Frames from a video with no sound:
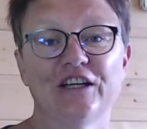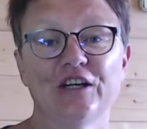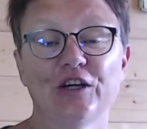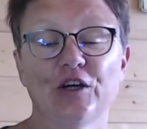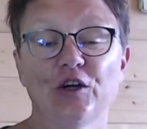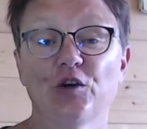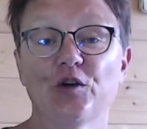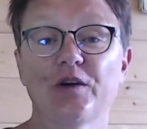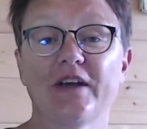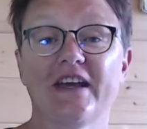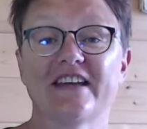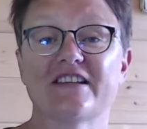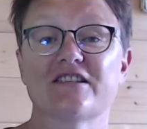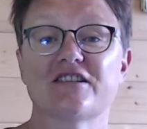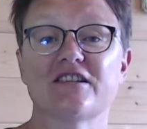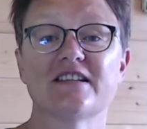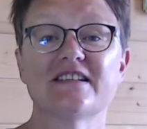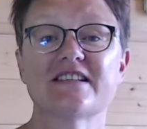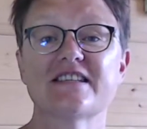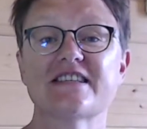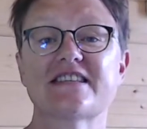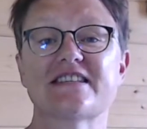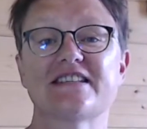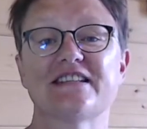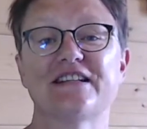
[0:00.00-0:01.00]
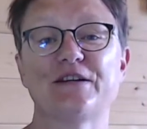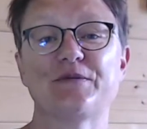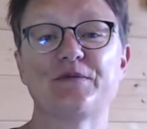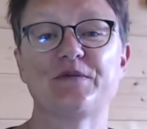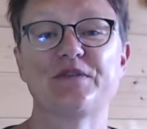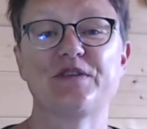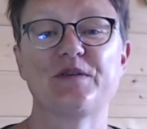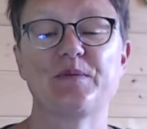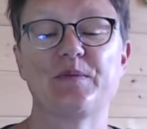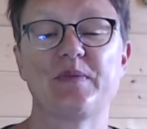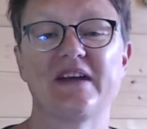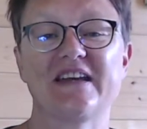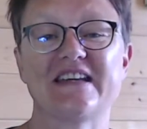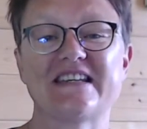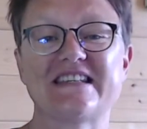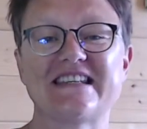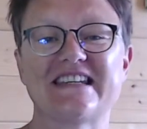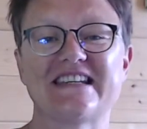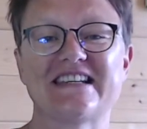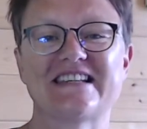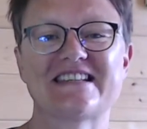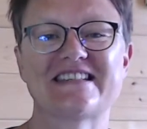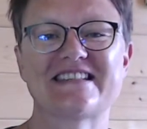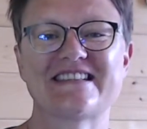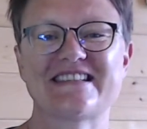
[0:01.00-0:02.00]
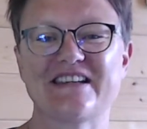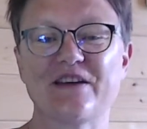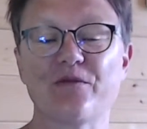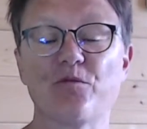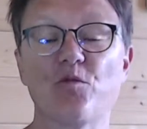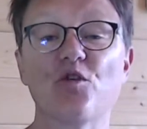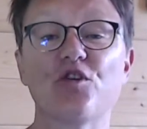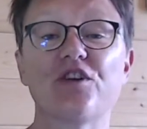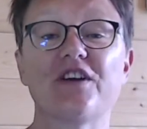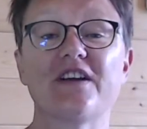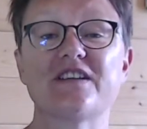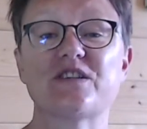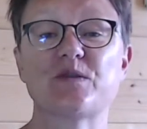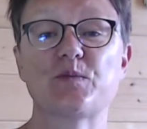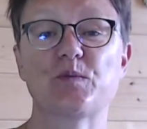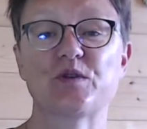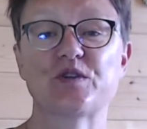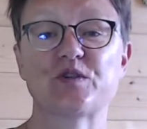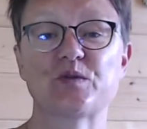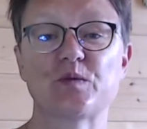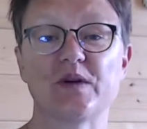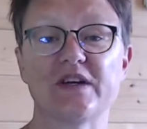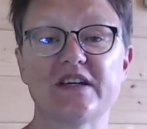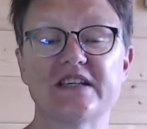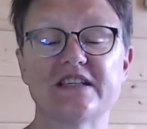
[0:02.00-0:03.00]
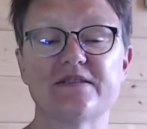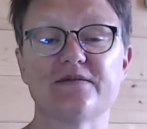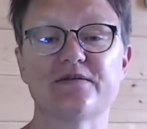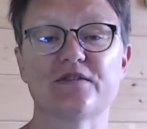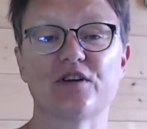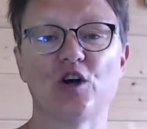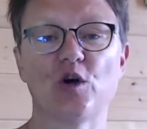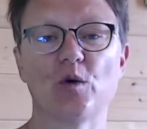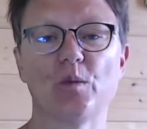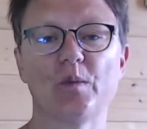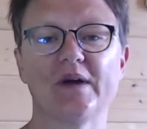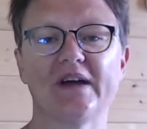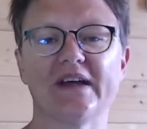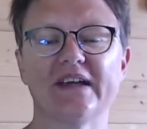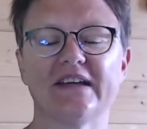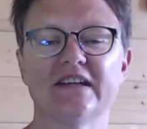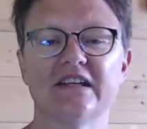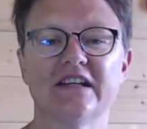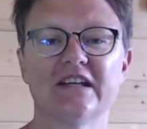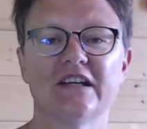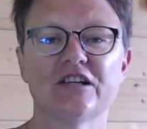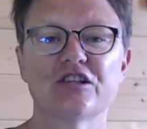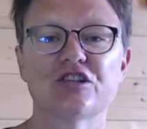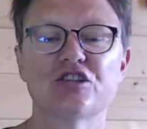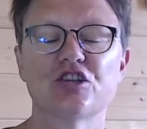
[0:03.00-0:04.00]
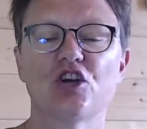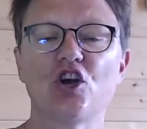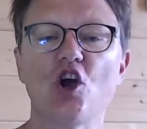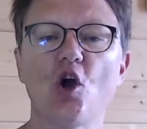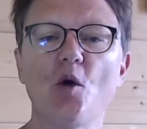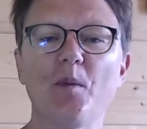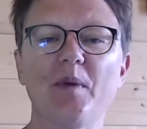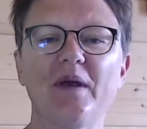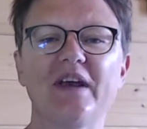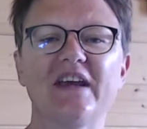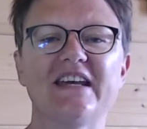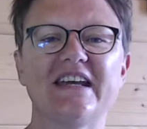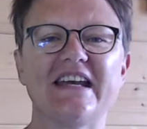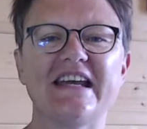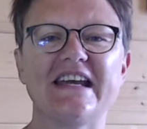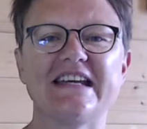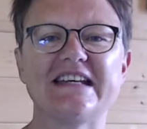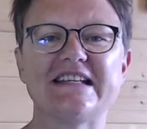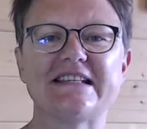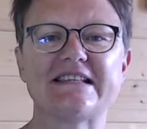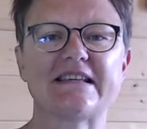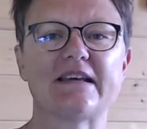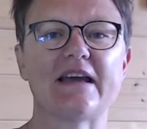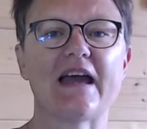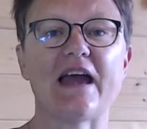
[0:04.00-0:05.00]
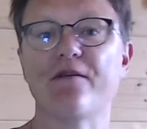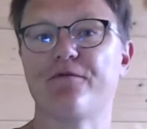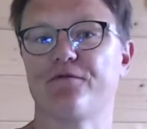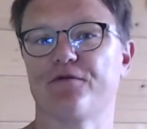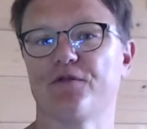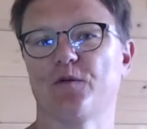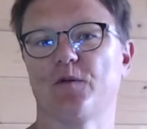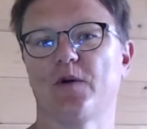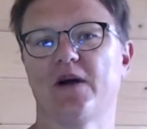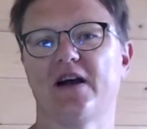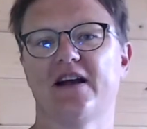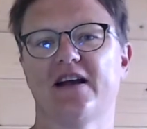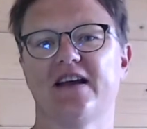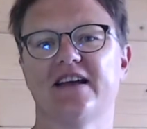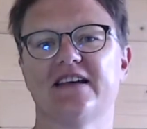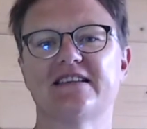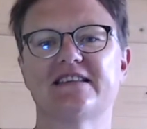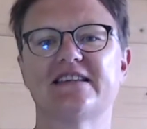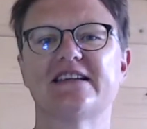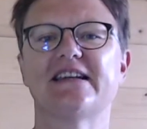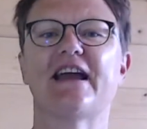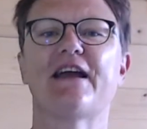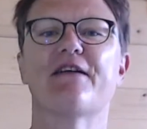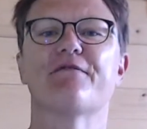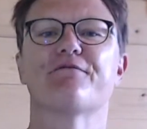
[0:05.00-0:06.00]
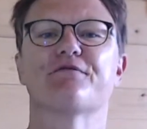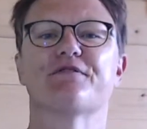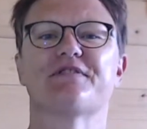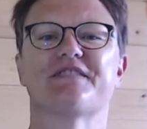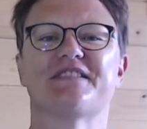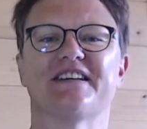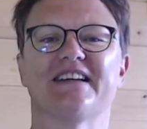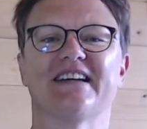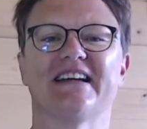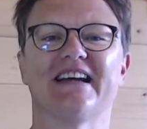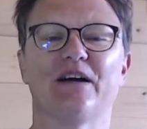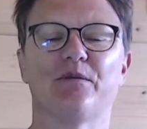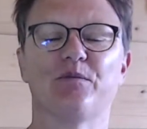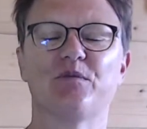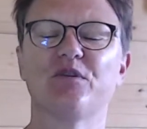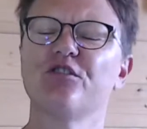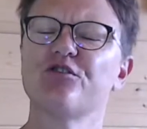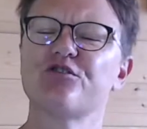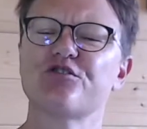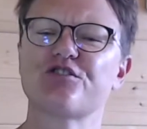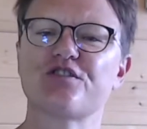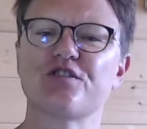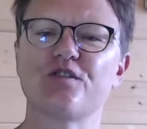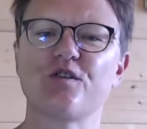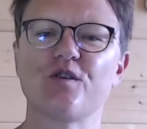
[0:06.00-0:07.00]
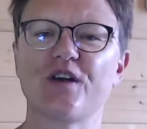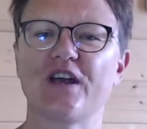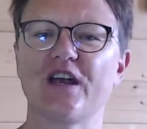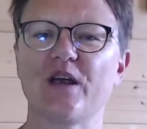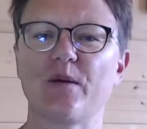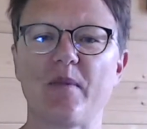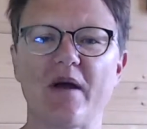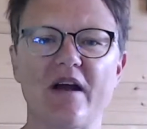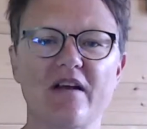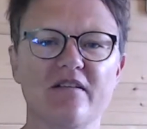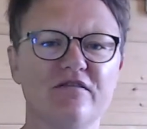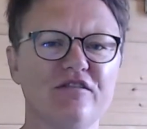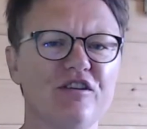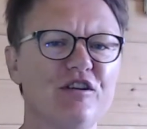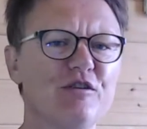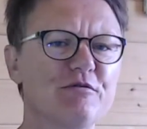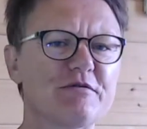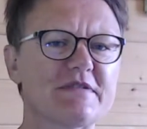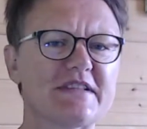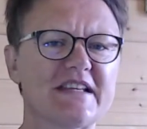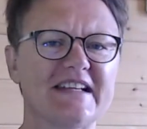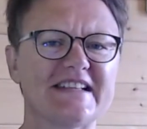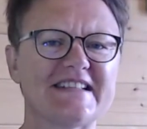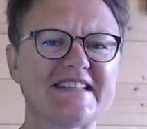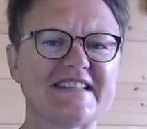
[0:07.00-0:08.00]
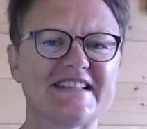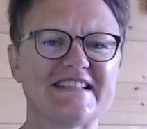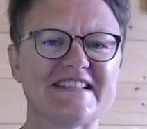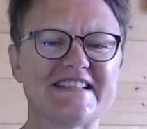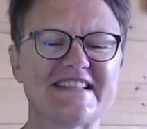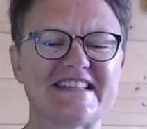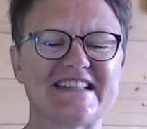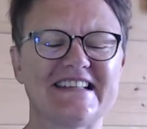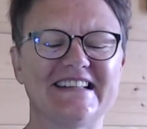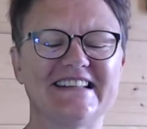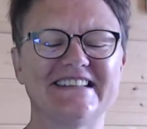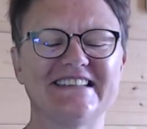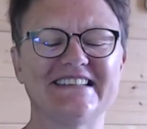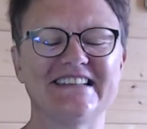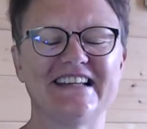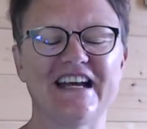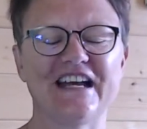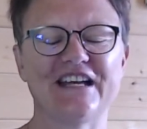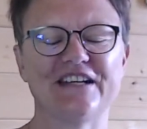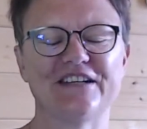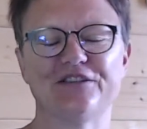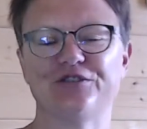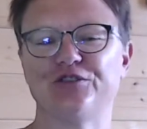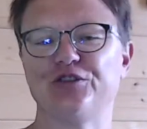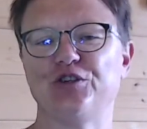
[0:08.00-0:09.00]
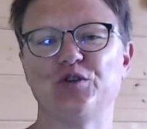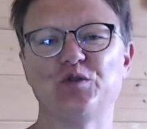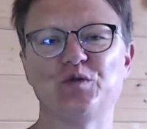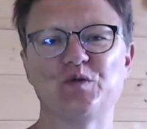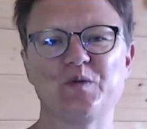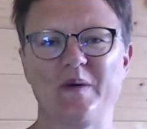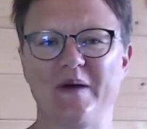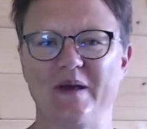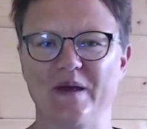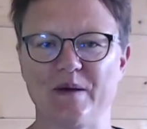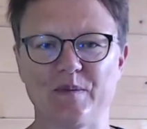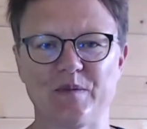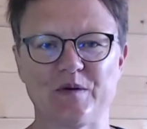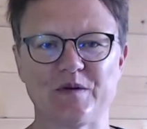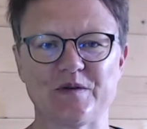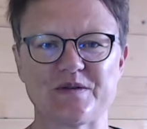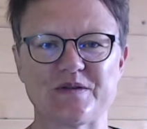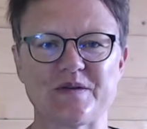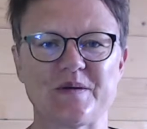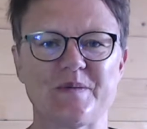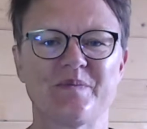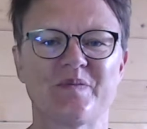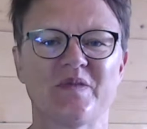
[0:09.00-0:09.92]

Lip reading: Okay, so let's start with the basics. What is persuasive copy? So copy is everywhere, it's in everything, and we're not just talking about newsletters and on newspapers.